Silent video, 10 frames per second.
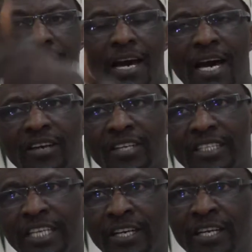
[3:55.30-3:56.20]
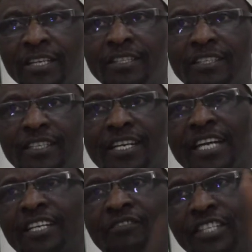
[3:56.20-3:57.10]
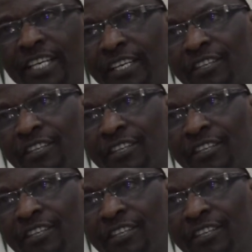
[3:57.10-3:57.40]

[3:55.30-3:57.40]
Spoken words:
Aza Jerry can nafsi.